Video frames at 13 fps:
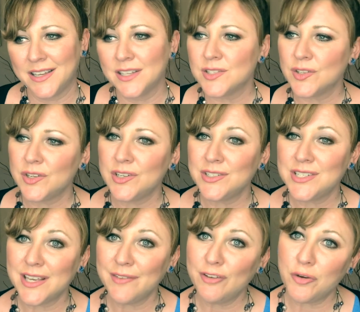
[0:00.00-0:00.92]
So
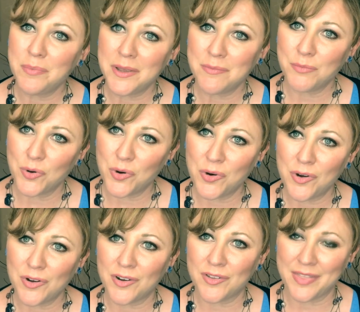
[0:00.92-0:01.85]
to give you a bit
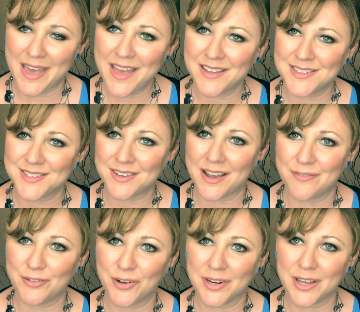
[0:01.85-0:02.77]
more on that,
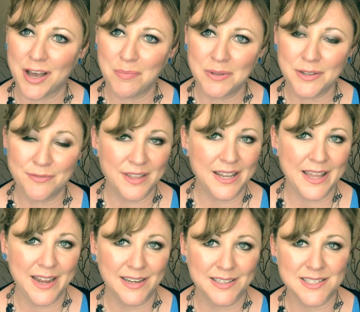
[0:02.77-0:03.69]
I've got a couple of the
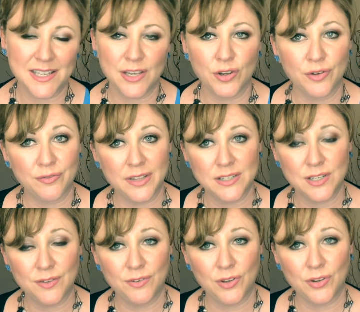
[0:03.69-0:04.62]
ladies here who've
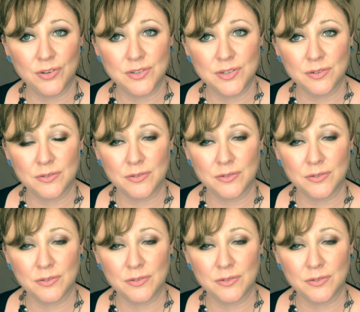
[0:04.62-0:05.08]
interviewed